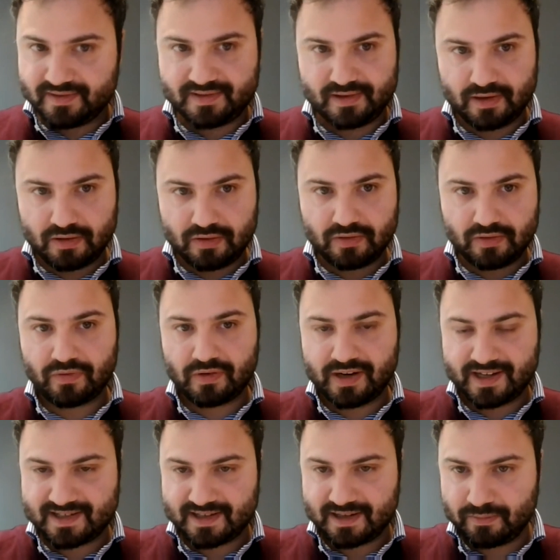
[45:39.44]
So for
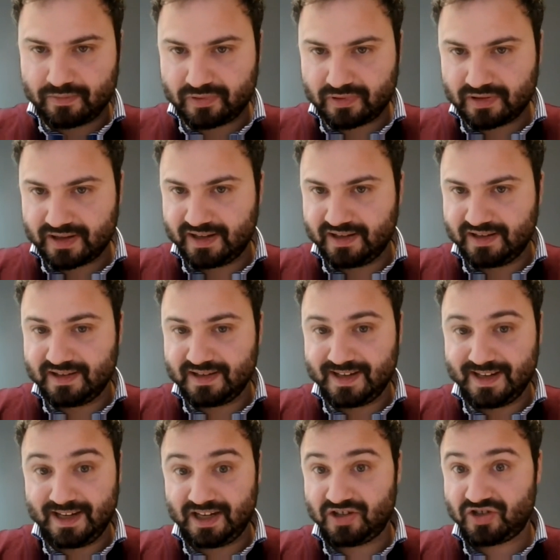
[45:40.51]
example, in
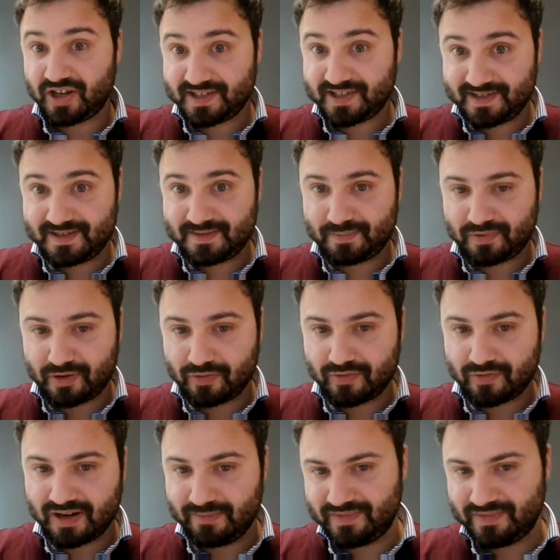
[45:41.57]
the justice
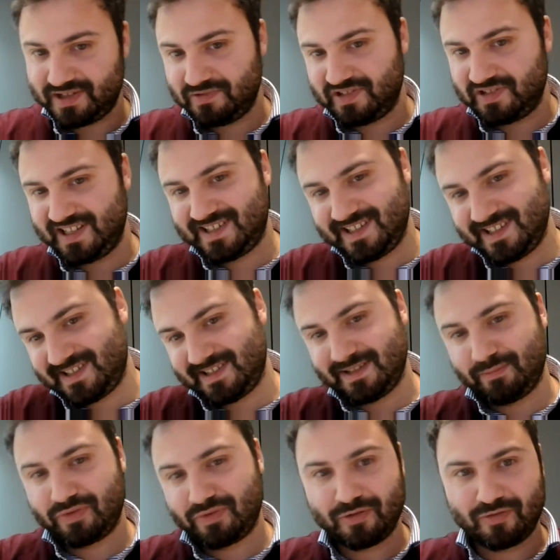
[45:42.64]
program, so the
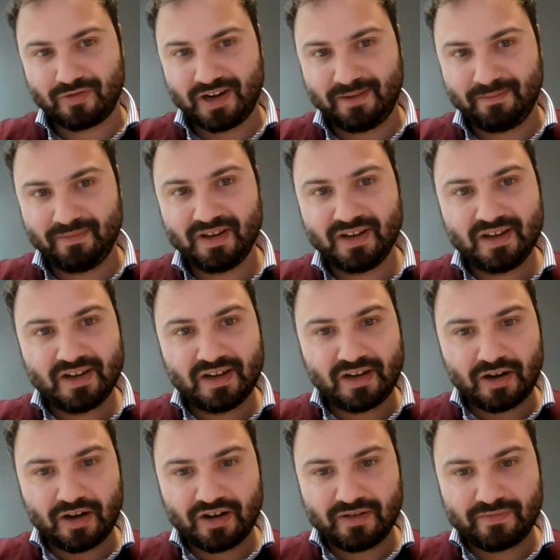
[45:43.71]
sister program
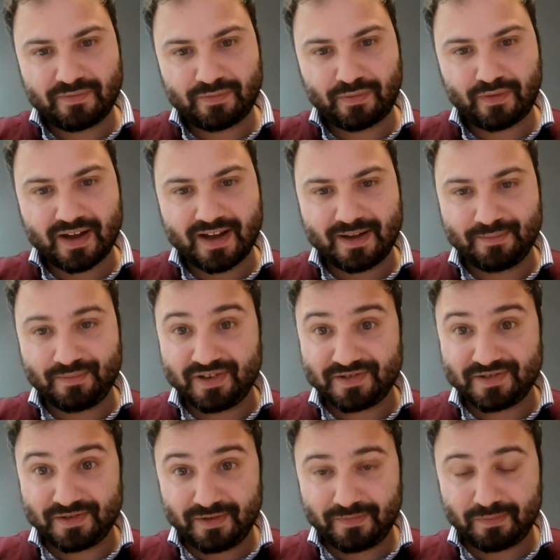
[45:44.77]
of the
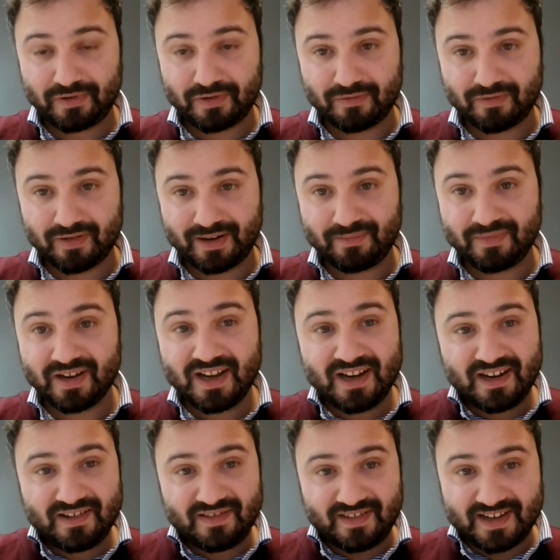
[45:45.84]
SURF program,
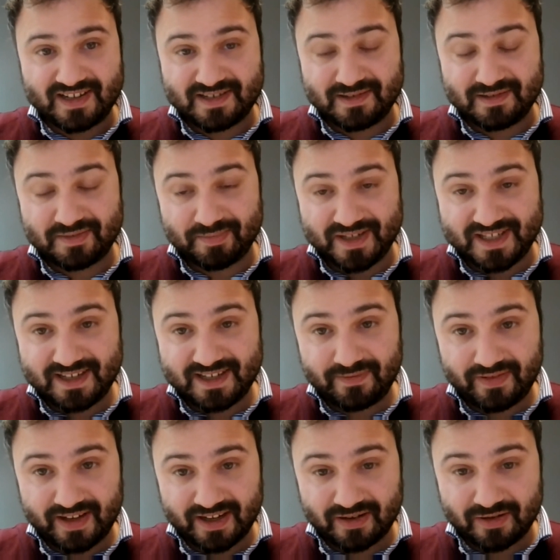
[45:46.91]
there's a
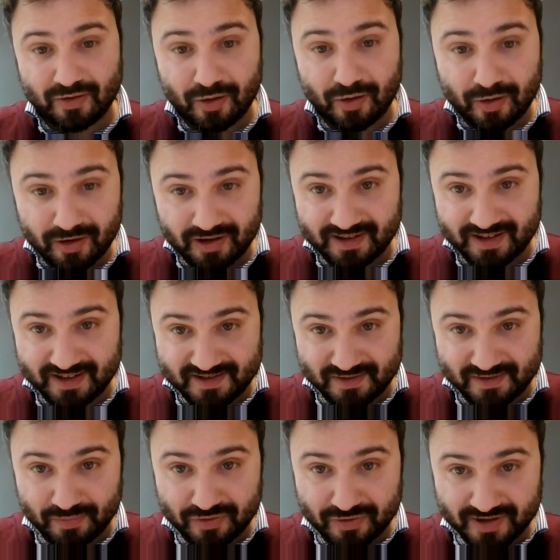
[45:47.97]
specific call that
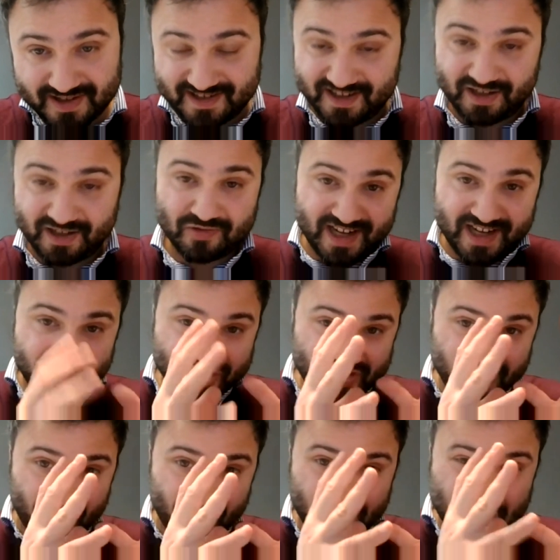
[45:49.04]
supports the
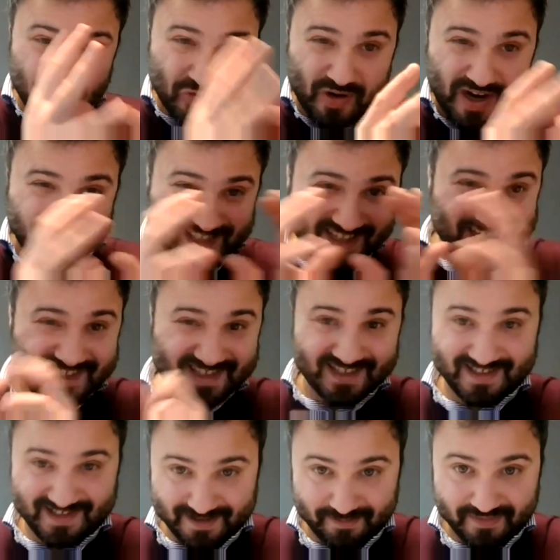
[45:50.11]
connection of two IT
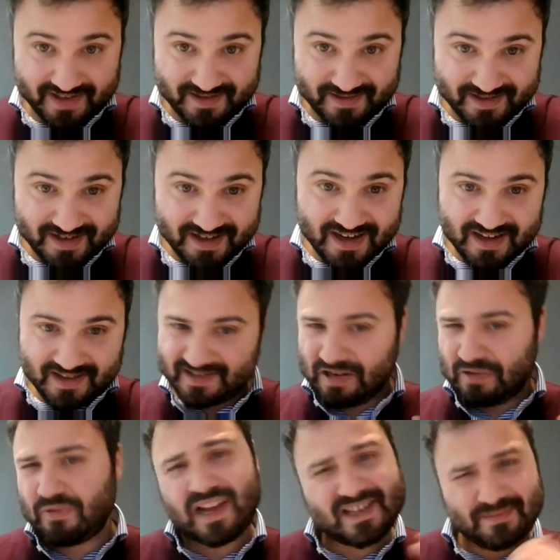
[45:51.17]
systems.
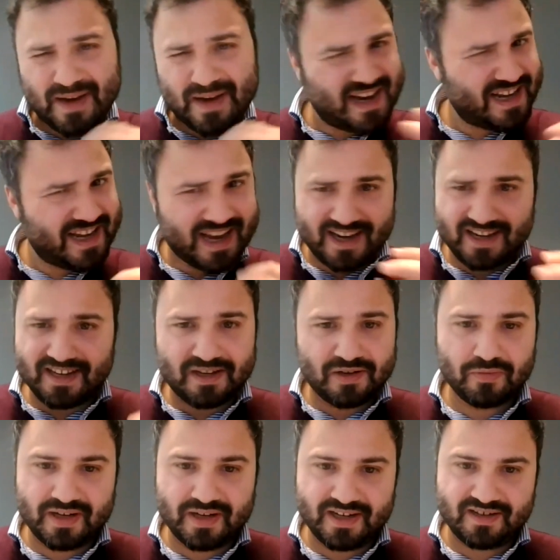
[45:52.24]
So there's barely any
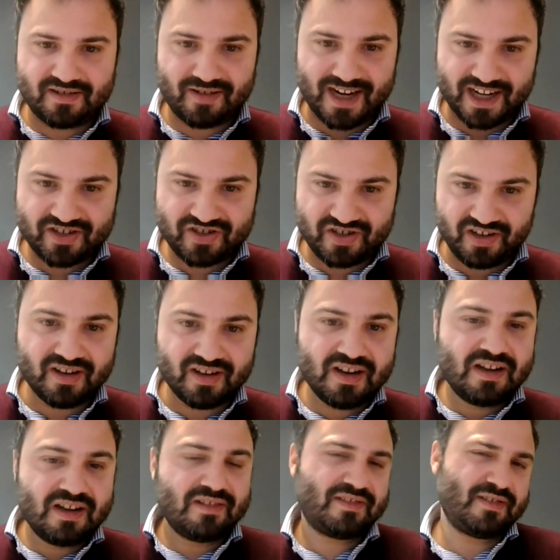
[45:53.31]
human interaction.
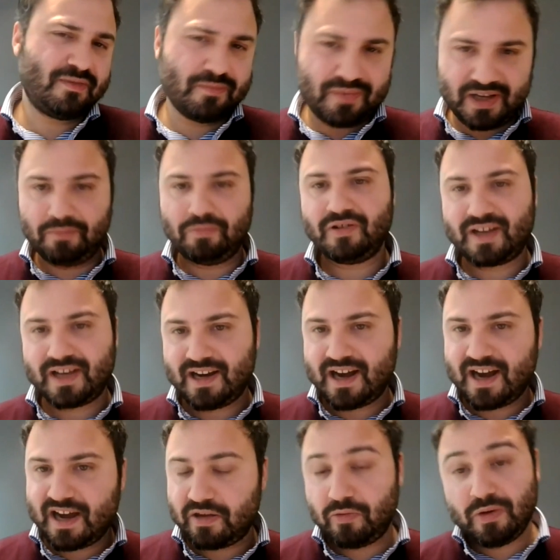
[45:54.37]
Some people can
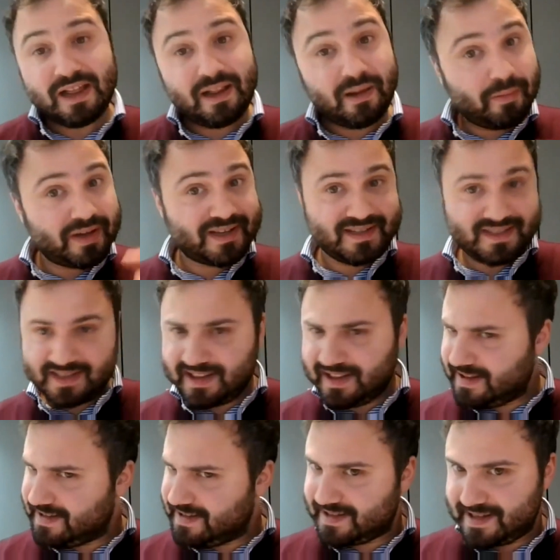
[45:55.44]
argue, well, but
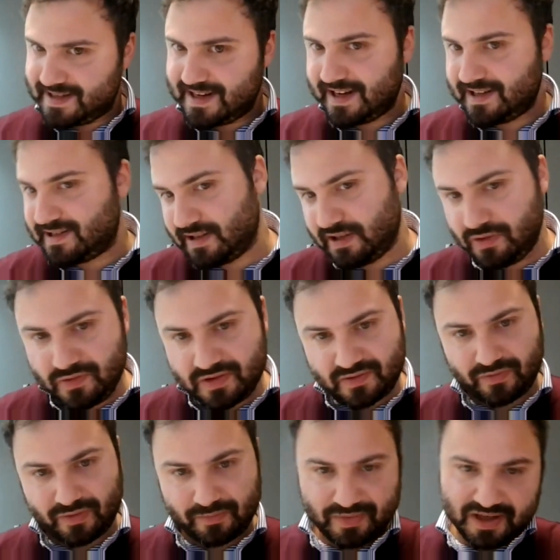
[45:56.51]
still it's the data
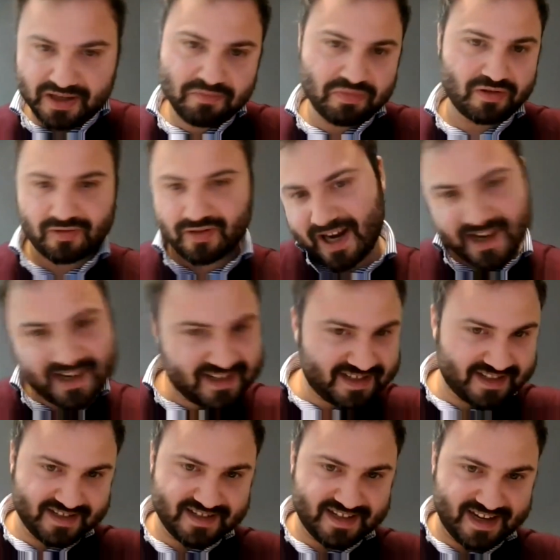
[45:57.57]
used from people, right?
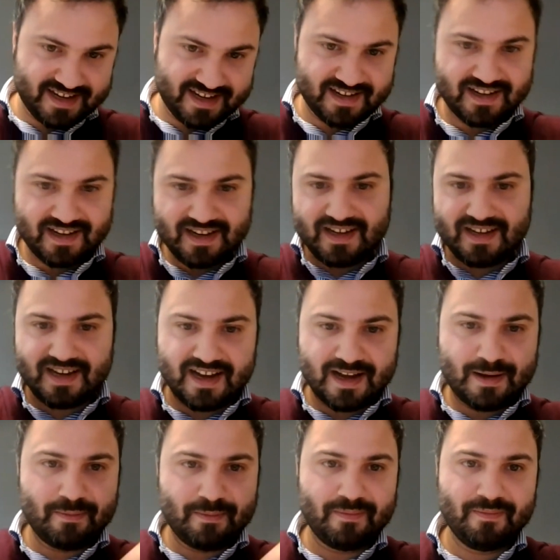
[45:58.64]
And then
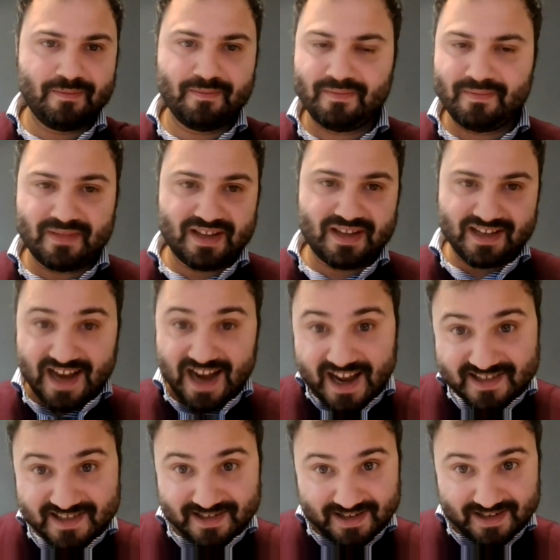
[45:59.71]
it
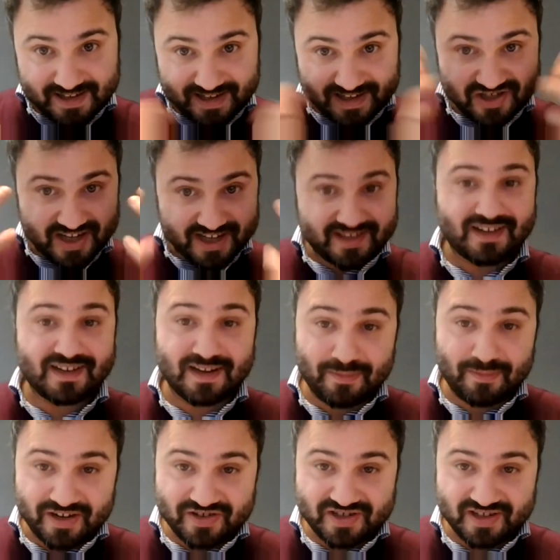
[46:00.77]
has a gender
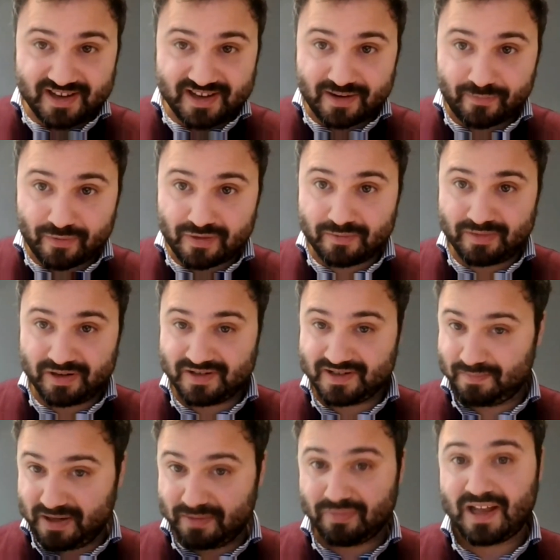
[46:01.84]
dimension, therefore,
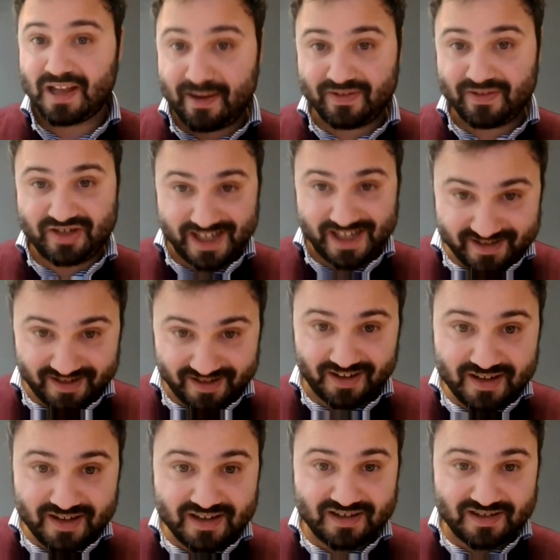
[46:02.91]
because people have a
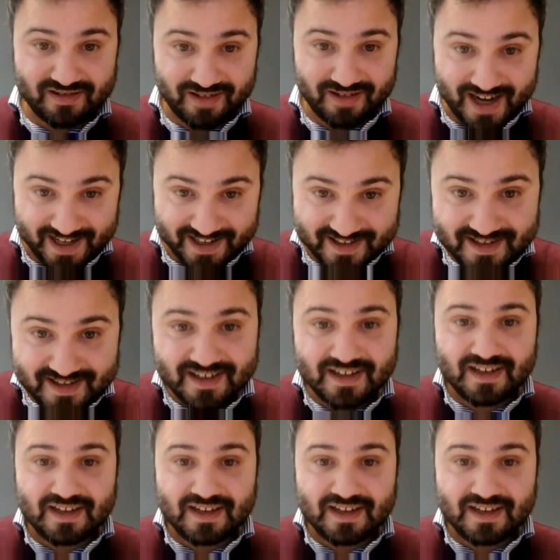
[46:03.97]
gender, right?